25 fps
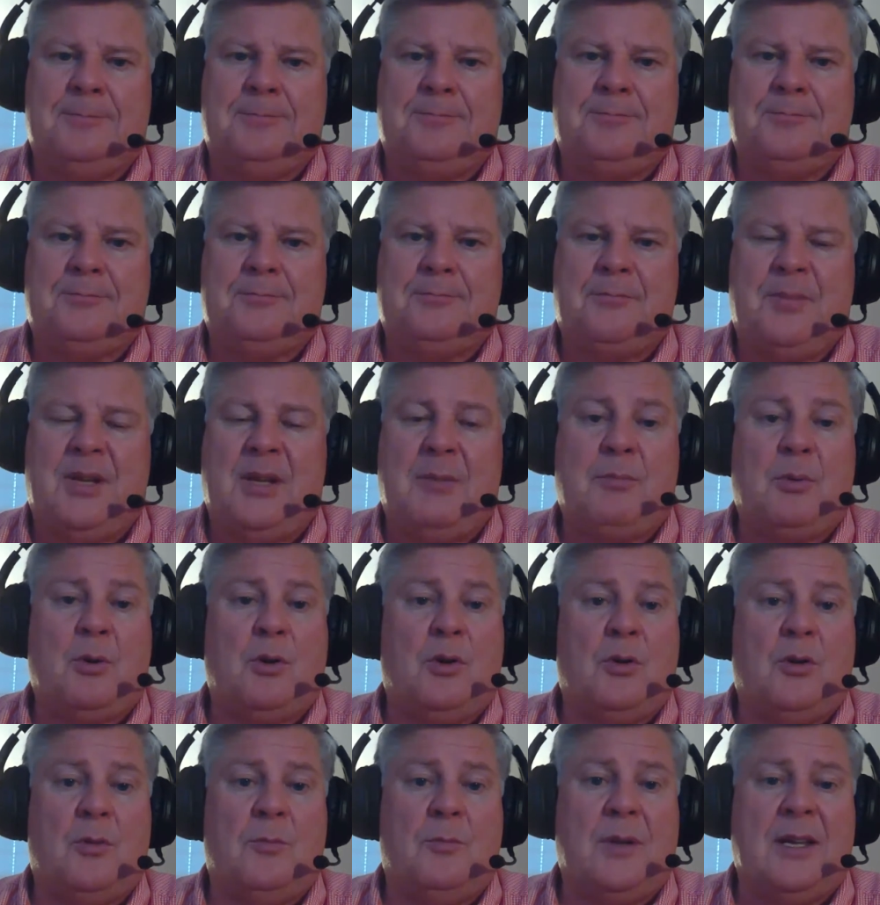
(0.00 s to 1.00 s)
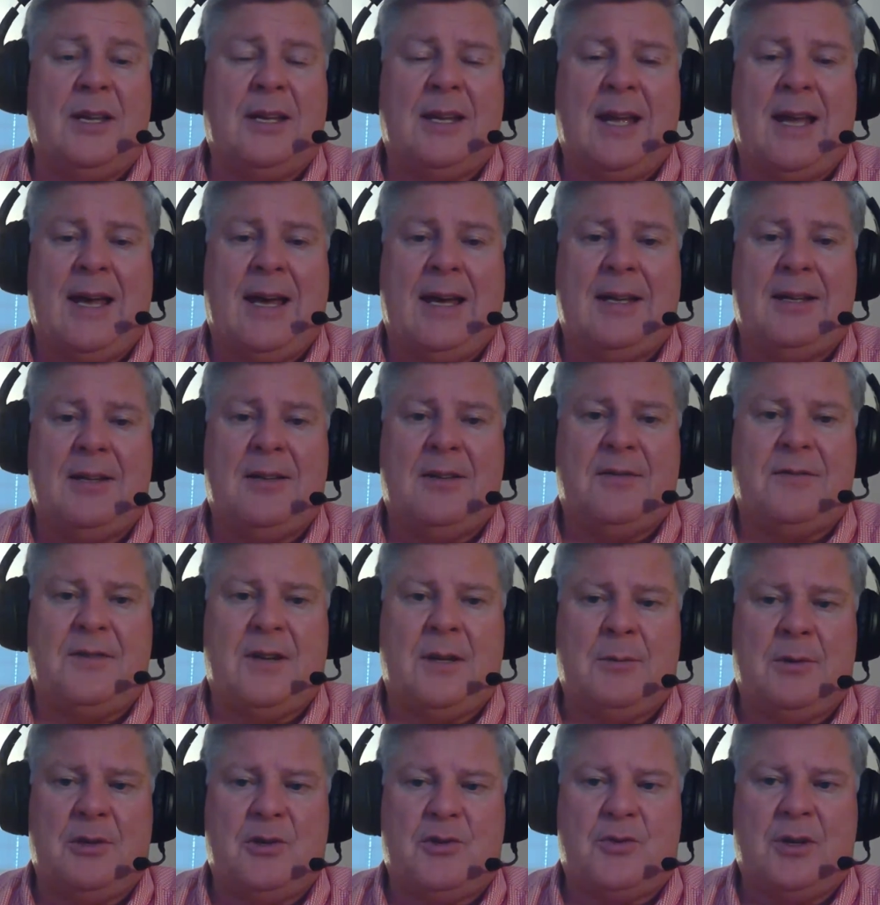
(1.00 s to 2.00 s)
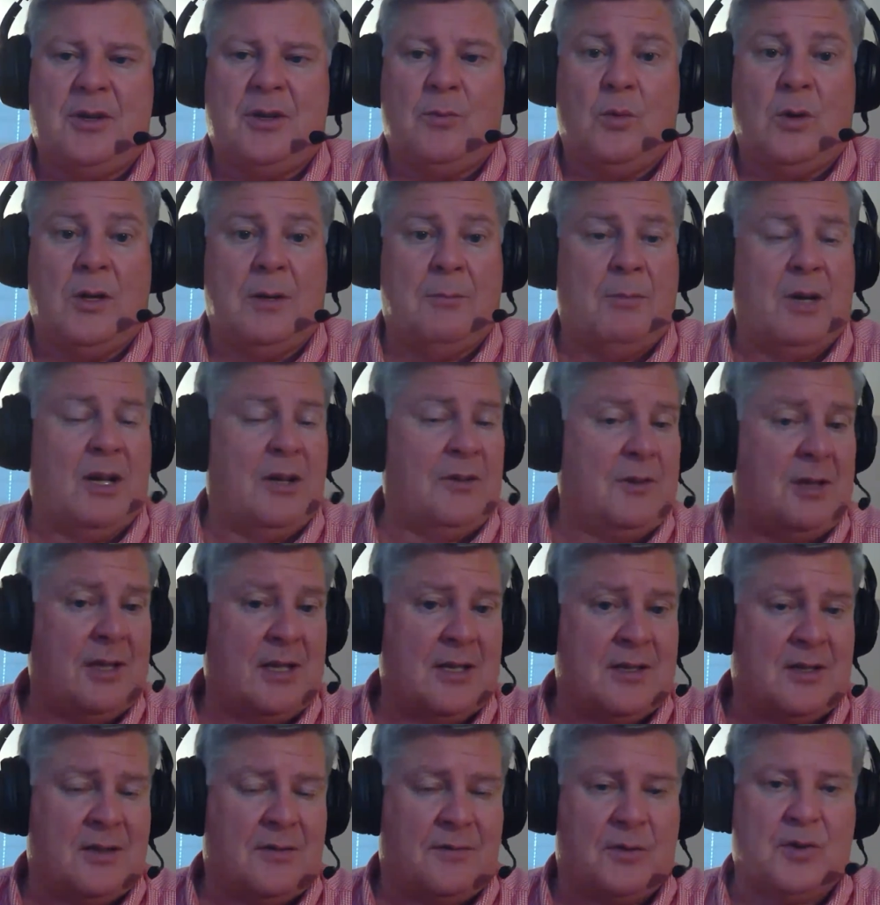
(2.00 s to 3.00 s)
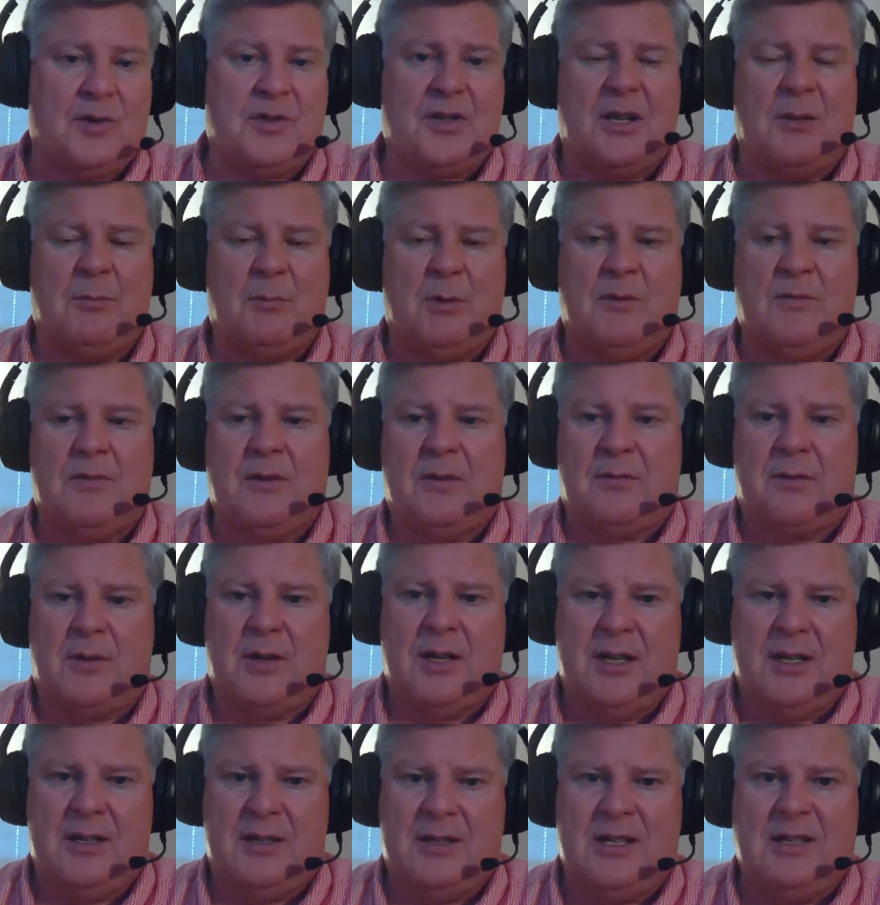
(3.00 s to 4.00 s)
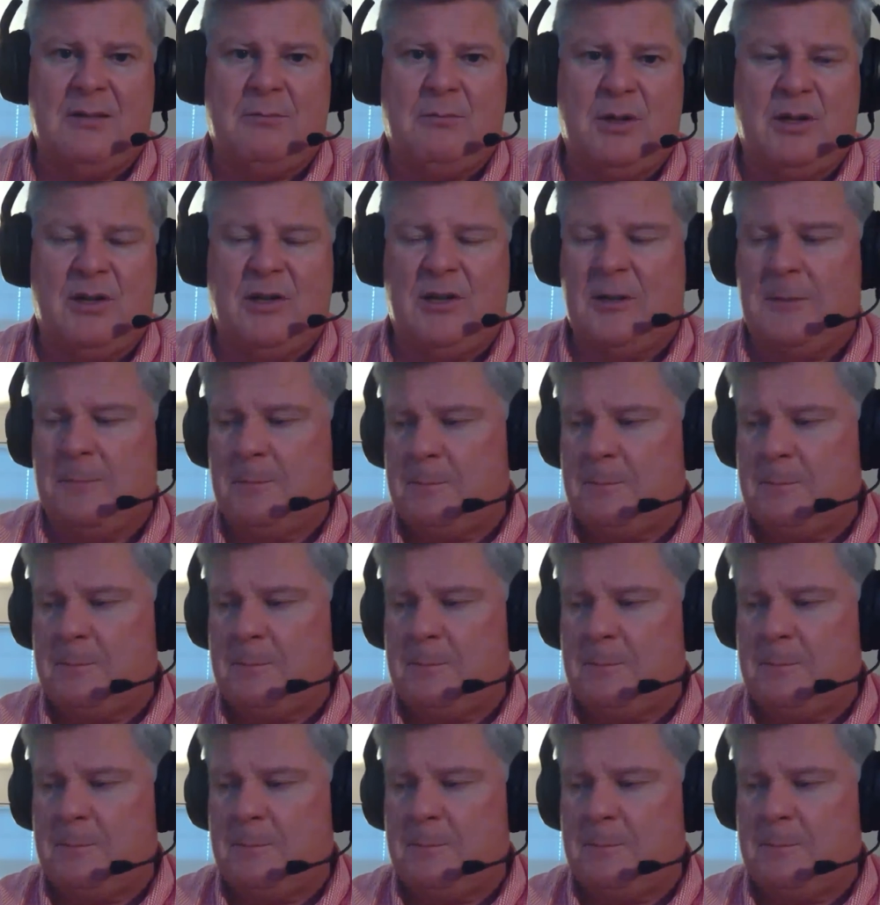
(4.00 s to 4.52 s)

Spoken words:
people being added to Family Tree in 1 month. That's the first time we've ever hit 10 million.